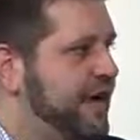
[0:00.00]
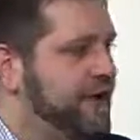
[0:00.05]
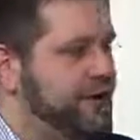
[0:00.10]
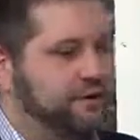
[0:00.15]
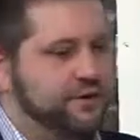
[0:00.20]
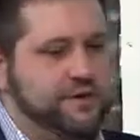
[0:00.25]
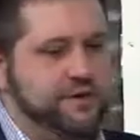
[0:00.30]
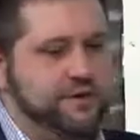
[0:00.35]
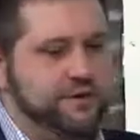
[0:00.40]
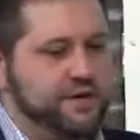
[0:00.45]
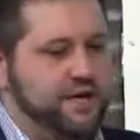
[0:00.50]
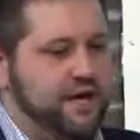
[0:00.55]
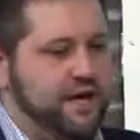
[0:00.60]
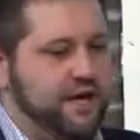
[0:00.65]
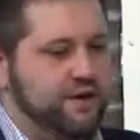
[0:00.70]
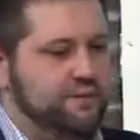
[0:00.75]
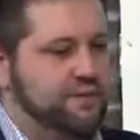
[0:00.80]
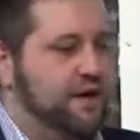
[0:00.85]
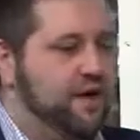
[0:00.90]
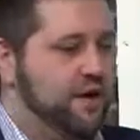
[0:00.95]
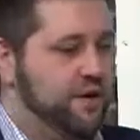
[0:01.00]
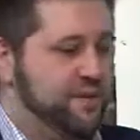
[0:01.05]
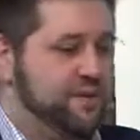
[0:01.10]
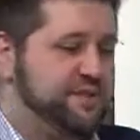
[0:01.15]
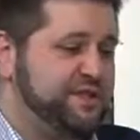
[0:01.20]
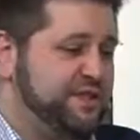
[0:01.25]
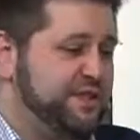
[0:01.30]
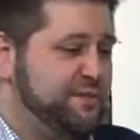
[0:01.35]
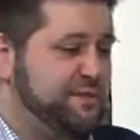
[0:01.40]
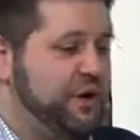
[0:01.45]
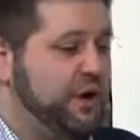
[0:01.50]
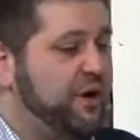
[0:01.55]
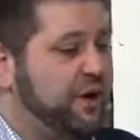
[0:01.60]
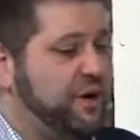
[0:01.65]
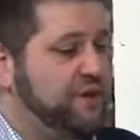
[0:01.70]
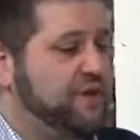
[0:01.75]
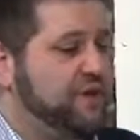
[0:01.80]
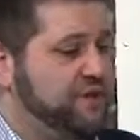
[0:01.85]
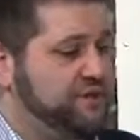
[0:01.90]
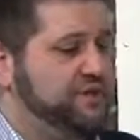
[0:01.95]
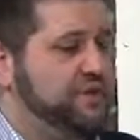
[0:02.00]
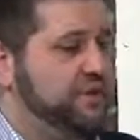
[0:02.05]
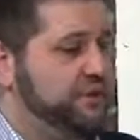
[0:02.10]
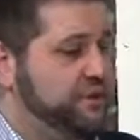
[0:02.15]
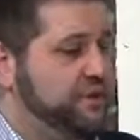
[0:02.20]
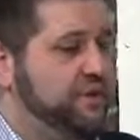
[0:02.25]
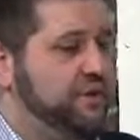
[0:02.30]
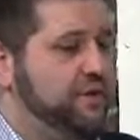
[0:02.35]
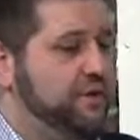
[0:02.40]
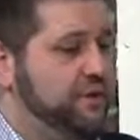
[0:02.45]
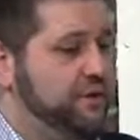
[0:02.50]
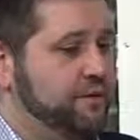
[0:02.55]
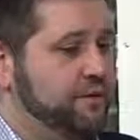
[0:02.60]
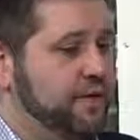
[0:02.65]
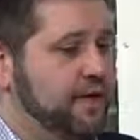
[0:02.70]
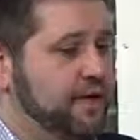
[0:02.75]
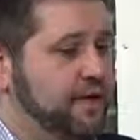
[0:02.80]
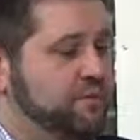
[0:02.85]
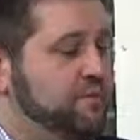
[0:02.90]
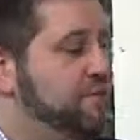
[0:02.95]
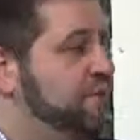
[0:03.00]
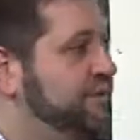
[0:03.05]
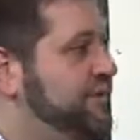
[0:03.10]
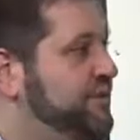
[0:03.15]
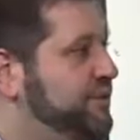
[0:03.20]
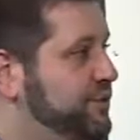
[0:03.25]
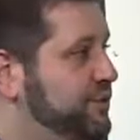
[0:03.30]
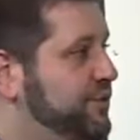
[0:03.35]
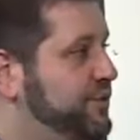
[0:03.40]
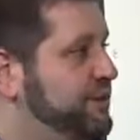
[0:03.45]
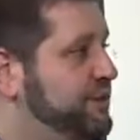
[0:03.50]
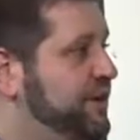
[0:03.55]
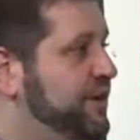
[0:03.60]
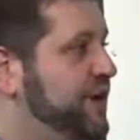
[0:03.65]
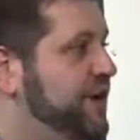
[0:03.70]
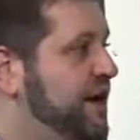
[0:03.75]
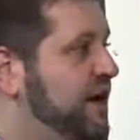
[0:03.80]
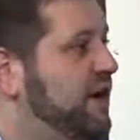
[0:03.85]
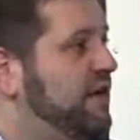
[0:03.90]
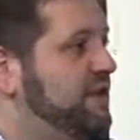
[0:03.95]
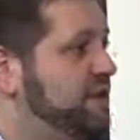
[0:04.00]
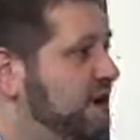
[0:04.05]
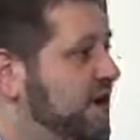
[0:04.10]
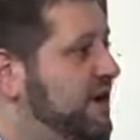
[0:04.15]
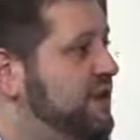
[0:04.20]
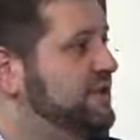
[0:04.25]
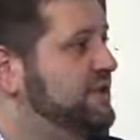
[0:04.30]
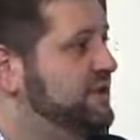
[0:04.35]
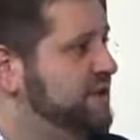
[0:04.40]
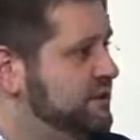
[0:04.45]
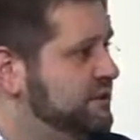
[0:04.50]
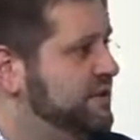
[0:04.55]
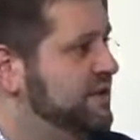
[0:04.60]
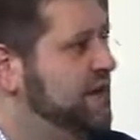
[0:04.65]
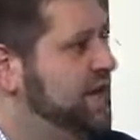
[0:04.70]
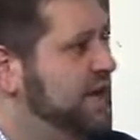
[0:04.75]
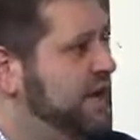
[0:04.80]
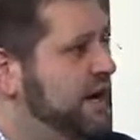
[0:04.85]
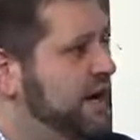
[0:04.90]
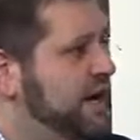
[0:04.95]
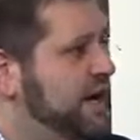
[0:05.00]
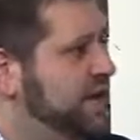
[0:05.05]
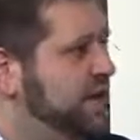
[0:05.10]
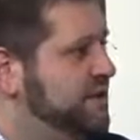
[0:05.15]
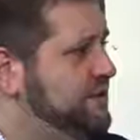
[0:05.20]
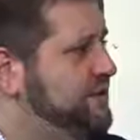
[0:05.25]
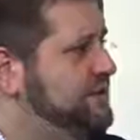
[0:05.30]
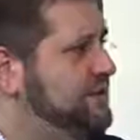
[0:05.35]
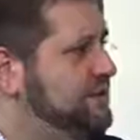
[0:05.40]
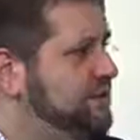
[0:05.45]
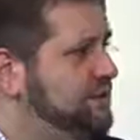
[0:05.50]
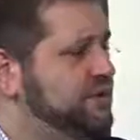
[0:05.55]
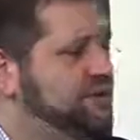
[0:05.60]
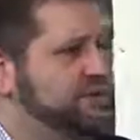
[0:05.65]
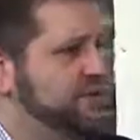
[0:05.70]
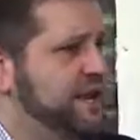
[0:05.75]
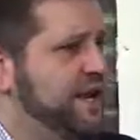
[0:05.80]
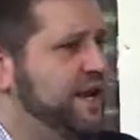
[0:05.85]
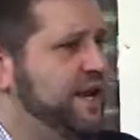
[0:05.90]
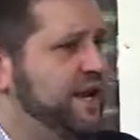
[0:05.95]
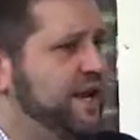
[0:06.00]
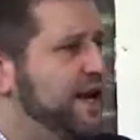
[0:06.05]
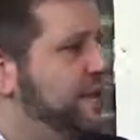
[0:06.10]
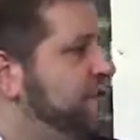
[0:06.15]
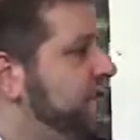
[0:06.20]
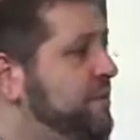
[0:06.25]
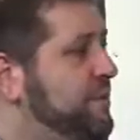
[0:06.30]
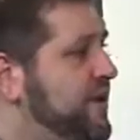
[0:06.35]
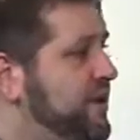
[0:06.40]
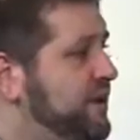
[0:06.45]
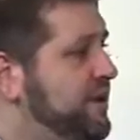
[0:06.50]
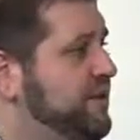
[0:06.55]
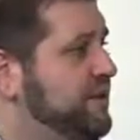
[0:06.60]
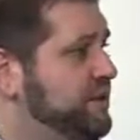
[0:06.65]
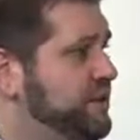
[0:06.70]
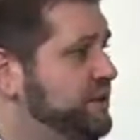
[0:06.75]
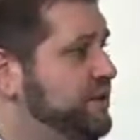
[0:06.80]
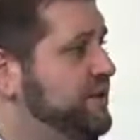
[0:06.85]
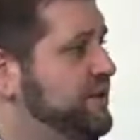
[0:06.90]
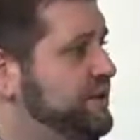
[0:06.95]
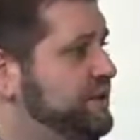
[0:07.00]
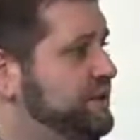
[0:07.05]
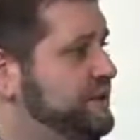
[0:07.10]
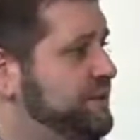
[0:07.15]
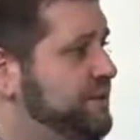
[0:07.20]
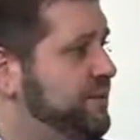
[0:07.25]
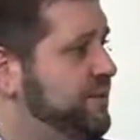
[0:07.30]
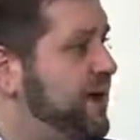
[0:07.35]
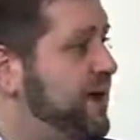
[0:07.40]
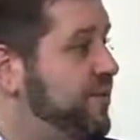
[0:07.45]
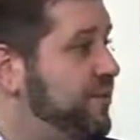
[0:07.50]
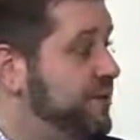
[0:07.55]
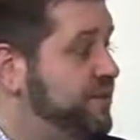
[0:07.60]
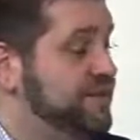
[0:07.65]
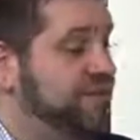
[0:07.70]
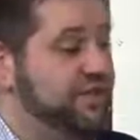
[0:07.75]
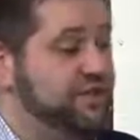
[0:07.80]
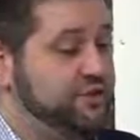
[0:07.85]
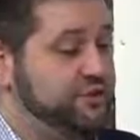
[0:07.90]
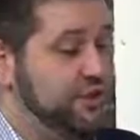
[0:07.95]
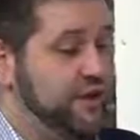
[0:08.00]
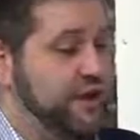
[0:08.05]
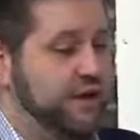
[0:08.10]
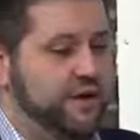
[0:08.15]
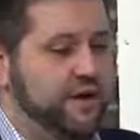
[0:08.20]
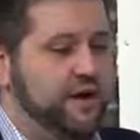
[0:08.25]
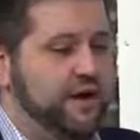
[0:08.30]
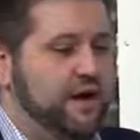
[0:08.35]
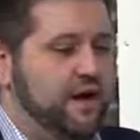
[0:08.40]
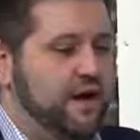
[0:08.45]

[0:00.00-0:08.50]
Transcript: calories. Um, we see the market also really uh, moving towards very health conscious uh, consumers and how they're making their choices about what they drink.